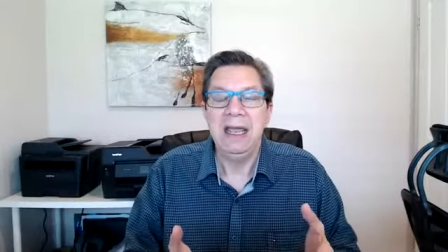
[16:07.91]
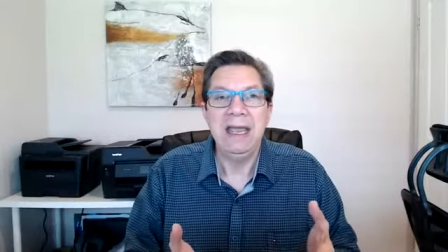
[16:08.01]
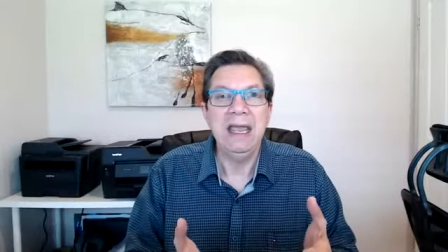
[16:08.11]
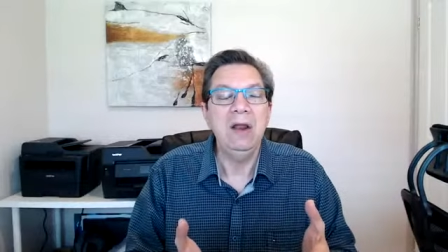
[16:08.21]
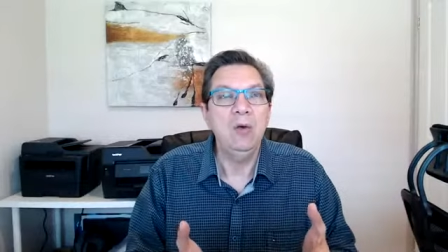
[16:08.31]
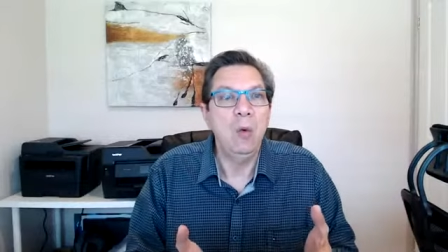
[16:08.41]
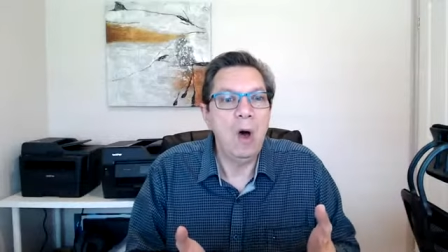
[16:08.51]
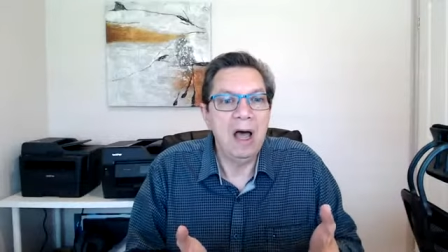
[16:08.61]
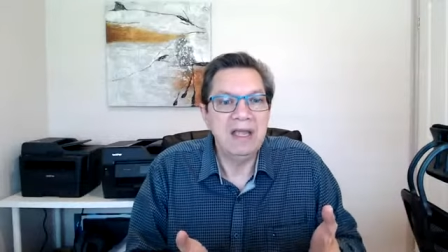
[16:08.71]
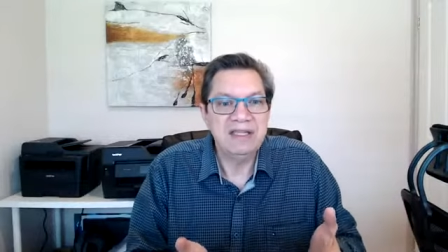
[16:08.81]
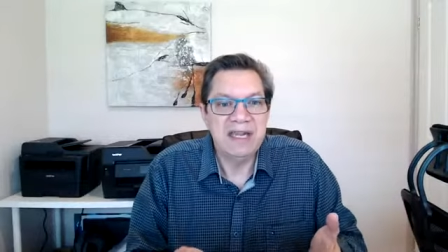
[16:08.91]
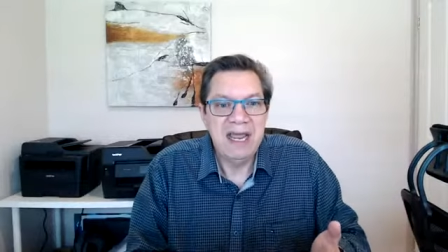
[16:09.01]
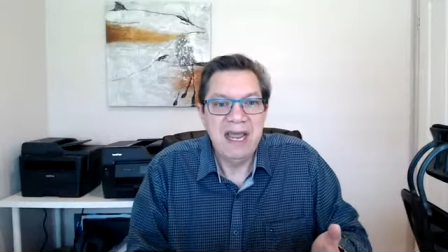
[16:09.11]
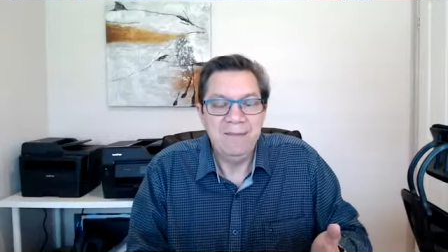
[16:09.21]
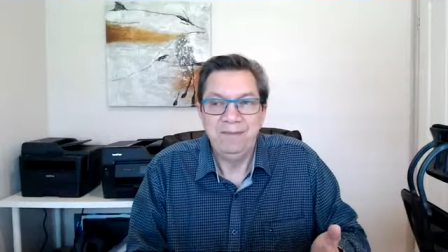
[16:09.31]
it was
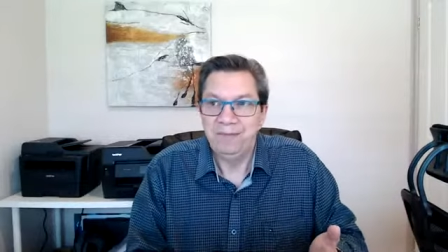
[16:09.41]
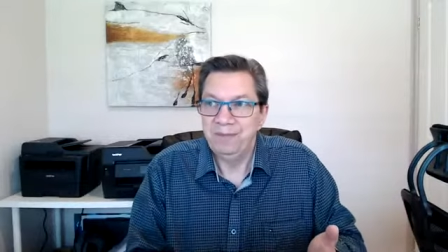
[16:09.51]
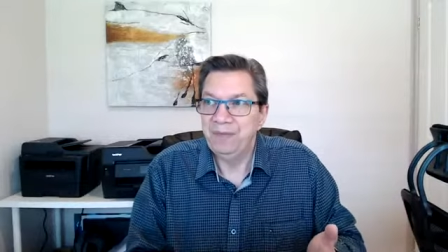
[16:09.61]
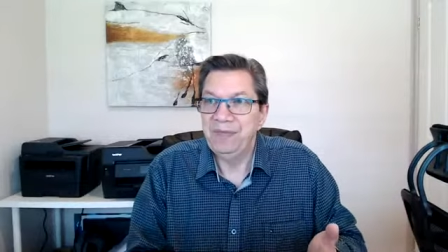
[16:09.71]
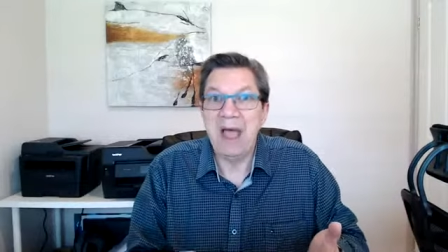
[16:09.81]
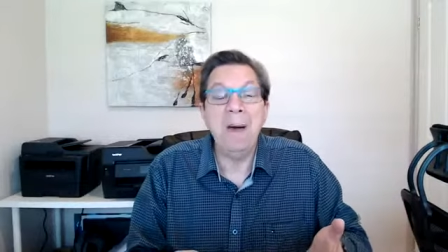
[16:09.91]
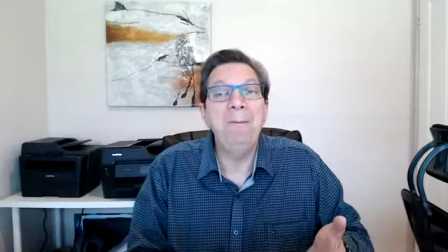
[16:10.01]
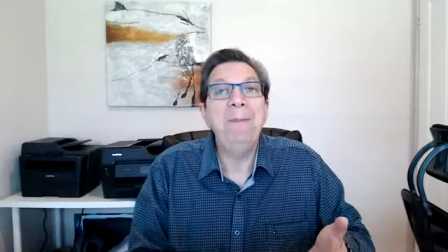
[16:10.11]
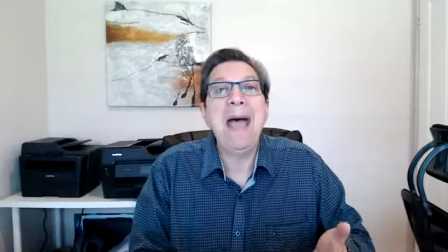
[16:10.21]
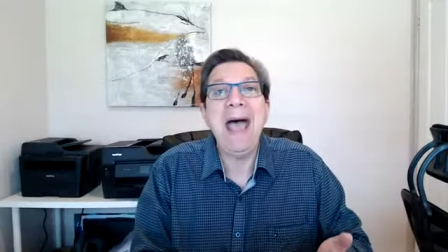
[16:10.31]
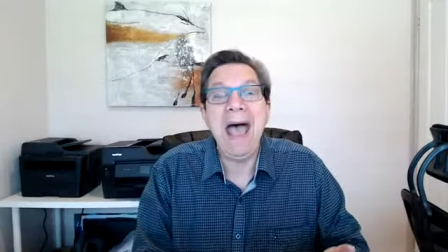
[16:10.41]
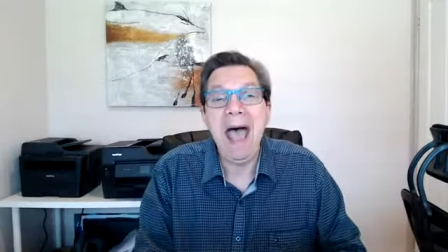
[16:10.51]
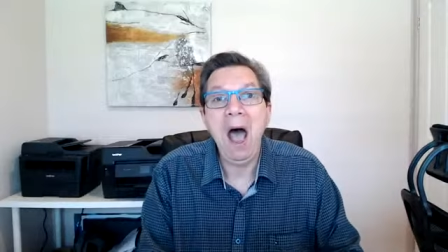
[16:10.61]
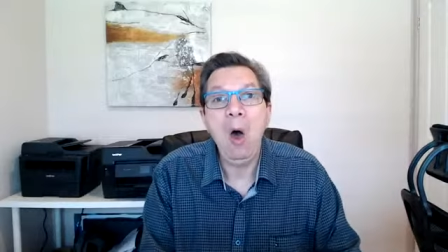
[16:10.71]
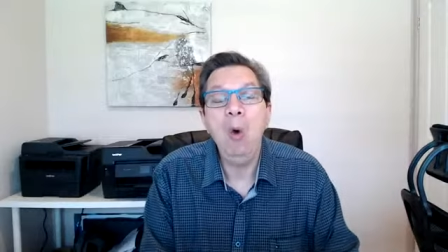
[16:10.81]
the
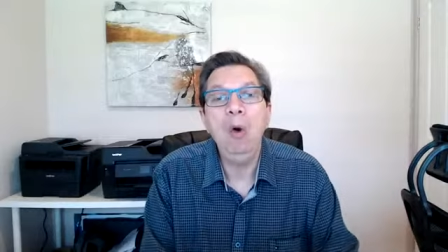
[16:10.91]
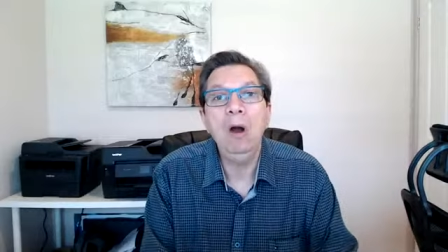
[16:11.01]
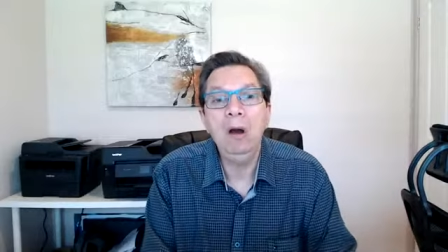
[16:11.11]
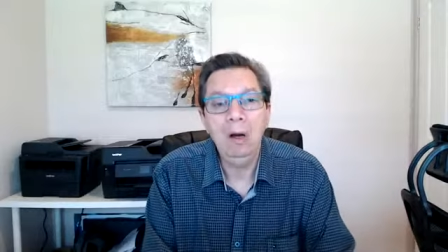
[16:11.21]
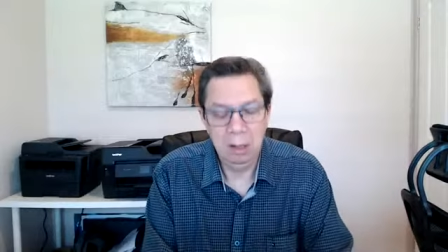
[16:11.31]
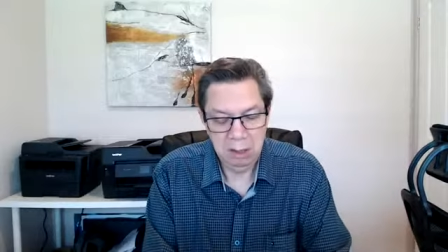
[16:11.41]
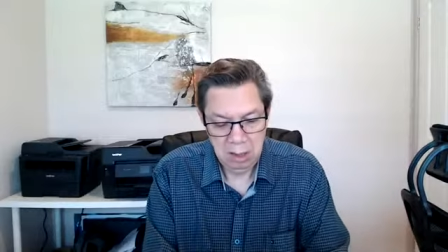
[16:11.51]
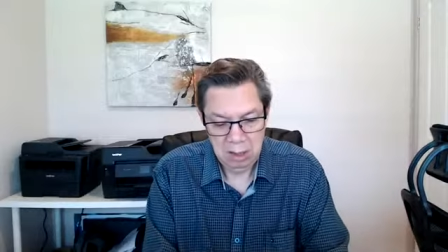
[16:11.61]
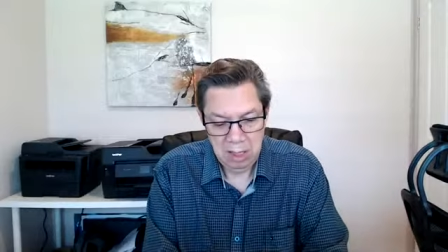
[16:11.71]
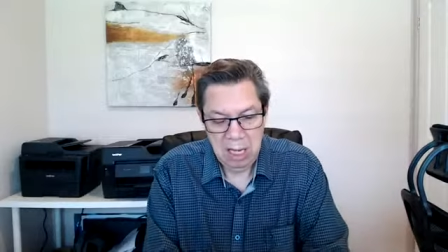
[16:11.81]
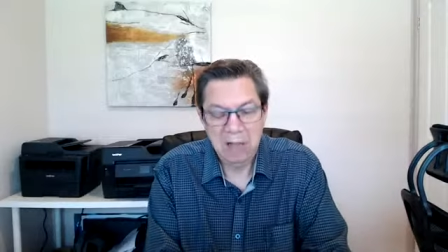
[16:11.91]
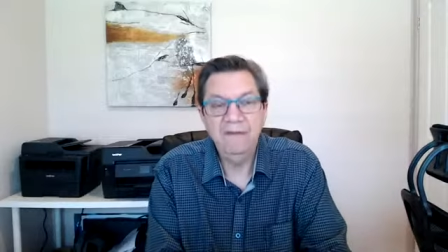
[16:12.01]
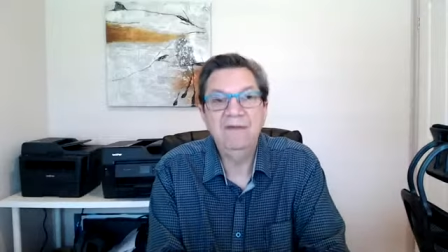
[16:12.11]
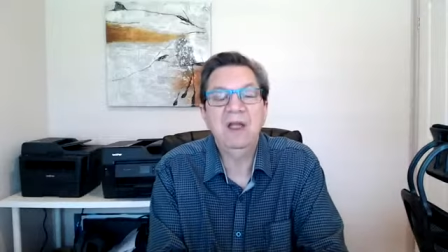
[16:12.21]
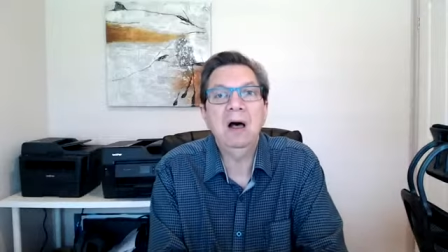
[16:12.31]
power
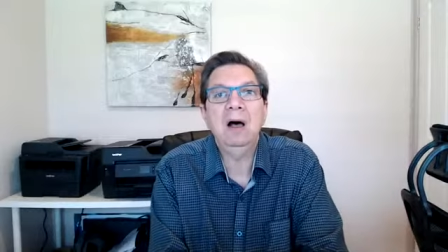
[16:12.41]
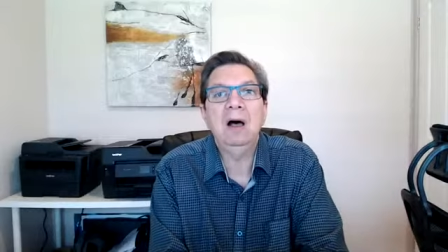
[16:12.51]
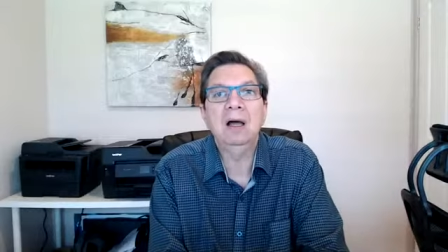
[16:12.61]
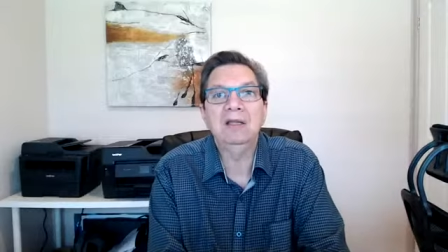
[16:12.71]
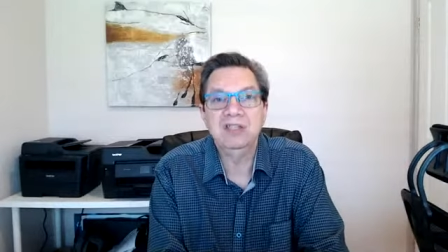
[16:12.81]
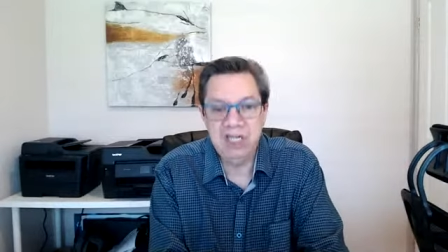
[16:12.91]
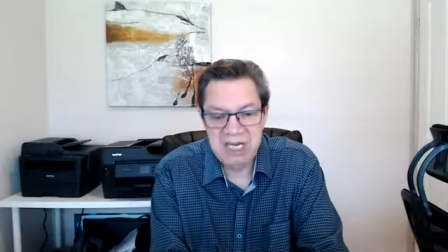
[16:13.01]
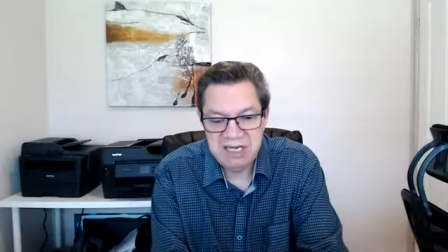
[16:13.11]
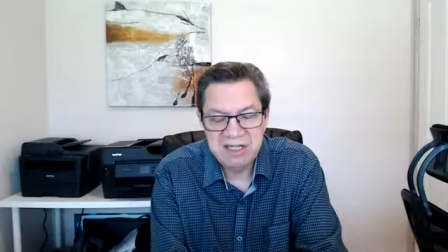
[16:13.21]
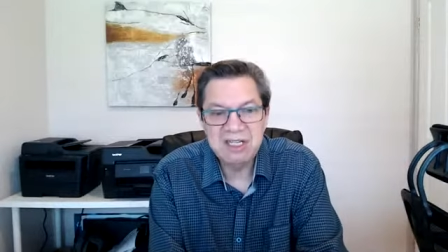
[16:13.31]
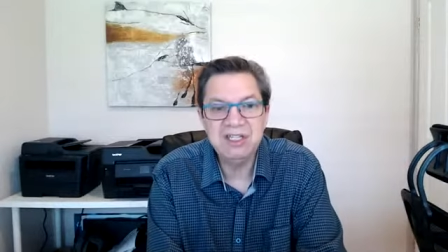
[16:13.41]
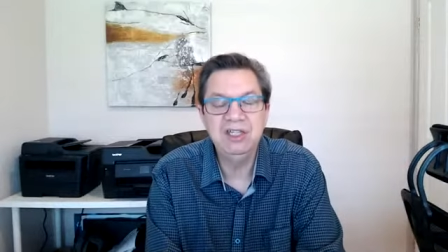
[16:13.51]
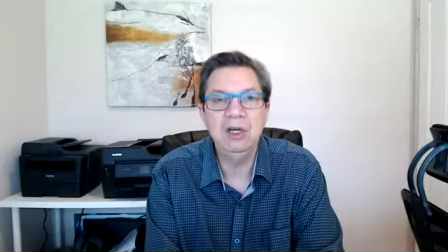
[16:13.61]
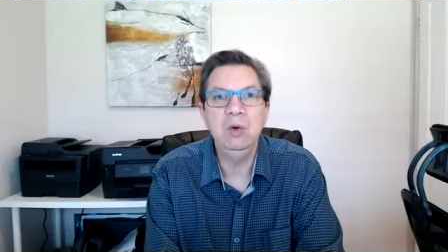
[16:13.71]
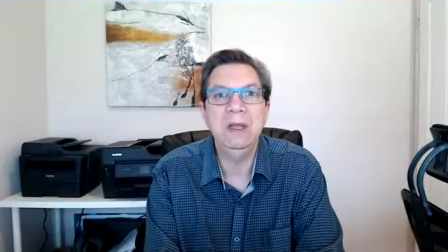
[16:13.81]
of God, Jesus
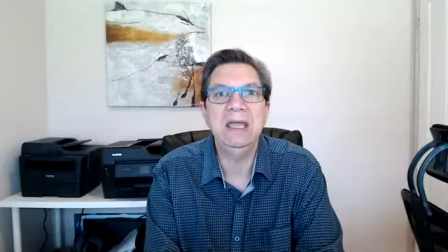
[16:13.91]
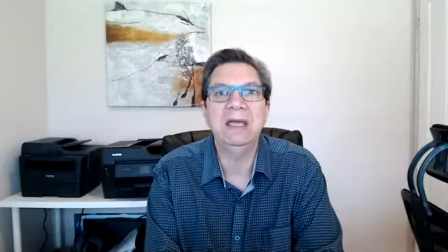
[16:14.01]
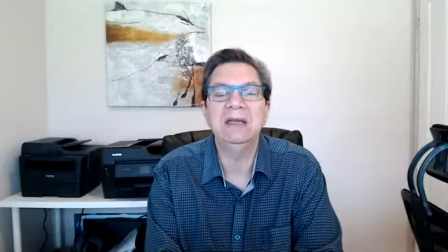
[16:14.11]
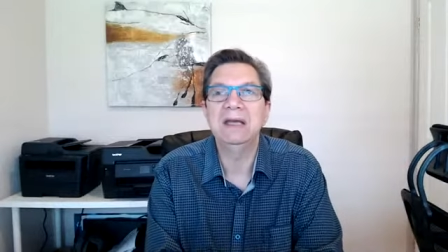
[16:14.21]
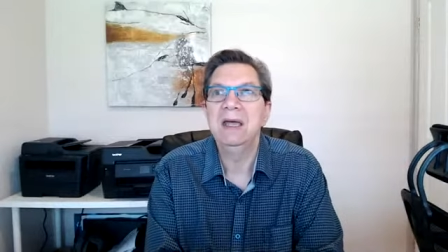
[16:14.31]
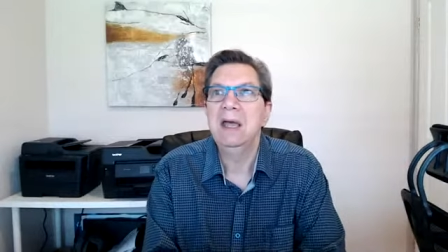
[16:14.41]
doing it,